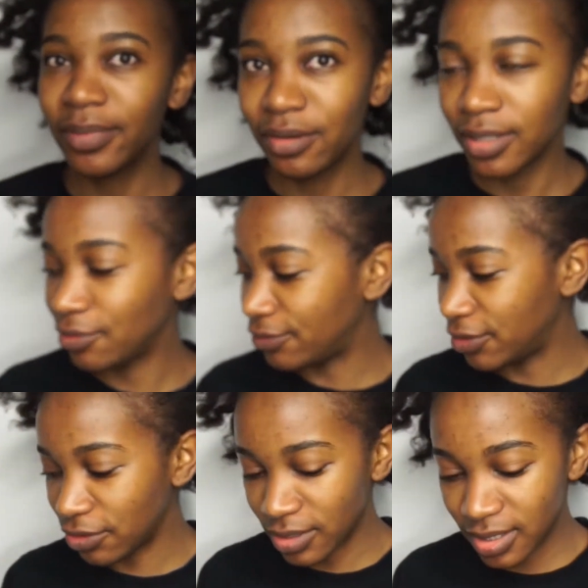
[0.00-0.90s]
my
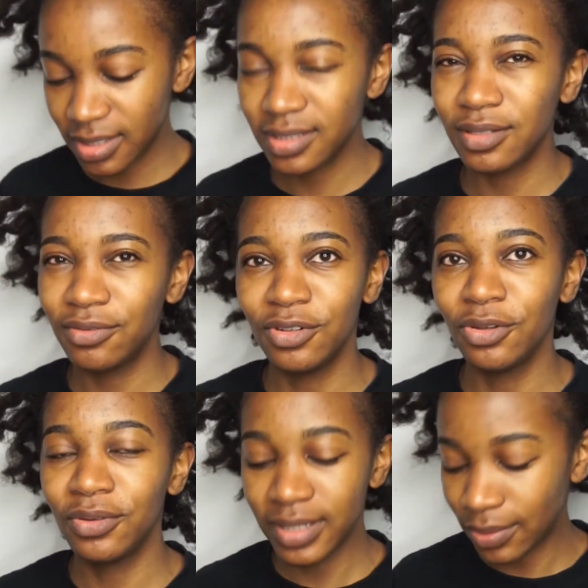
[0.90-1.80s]
review on this. If you
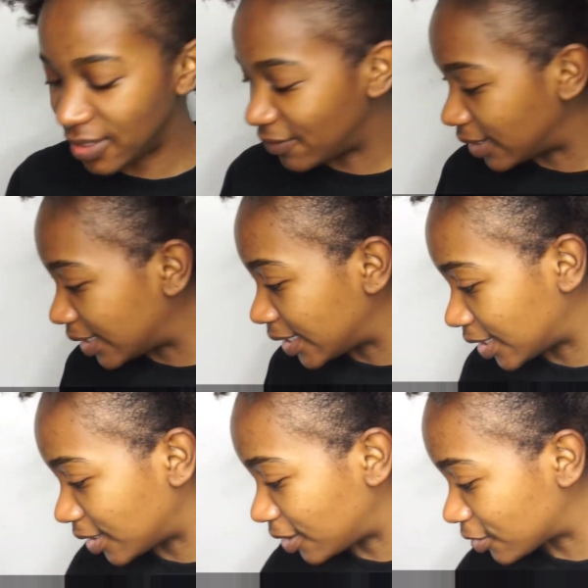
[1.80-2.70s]
don't, I'll leave a link in
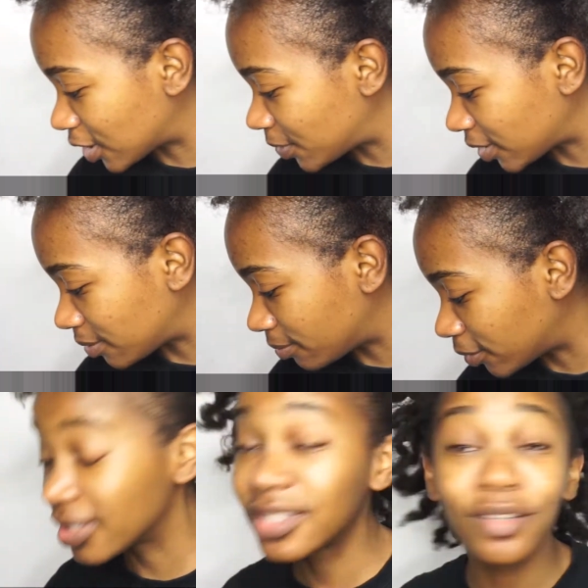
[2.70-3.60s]
the description
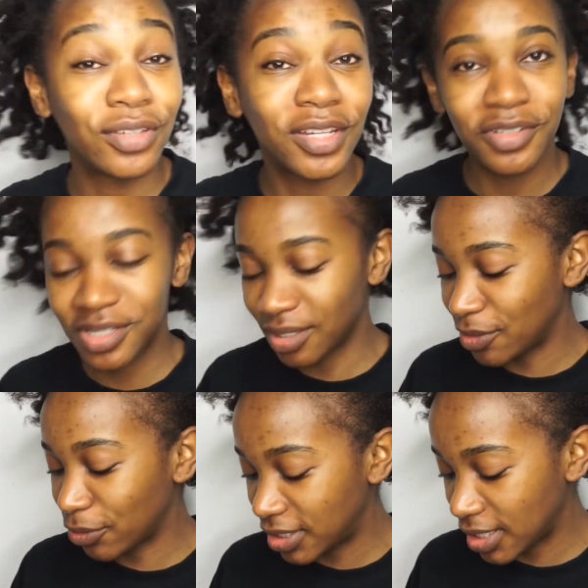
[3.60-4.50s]
box if you're interested in
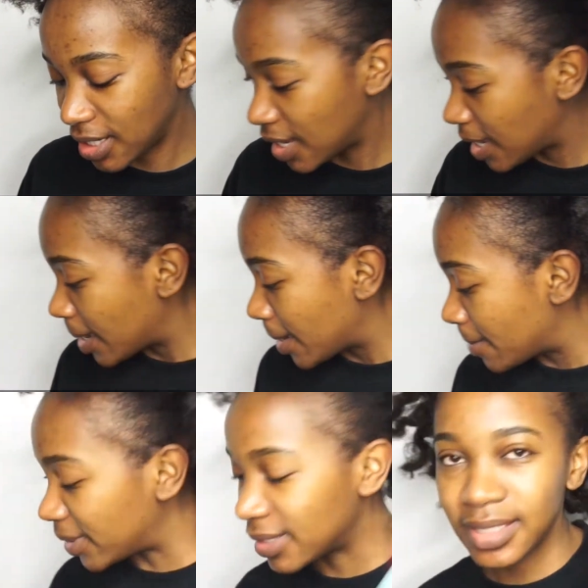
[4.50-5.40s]
watching.
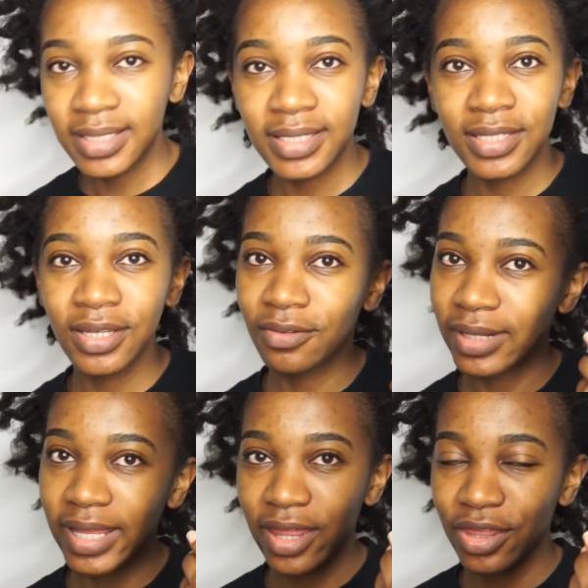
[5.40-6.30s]
But this
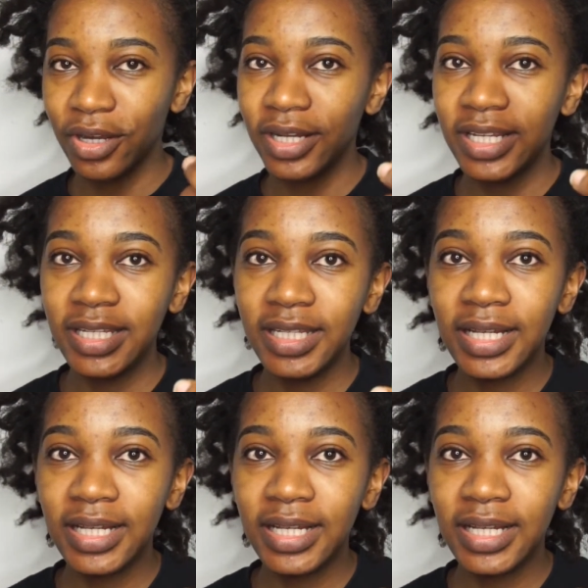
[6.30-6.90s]
like thoroughly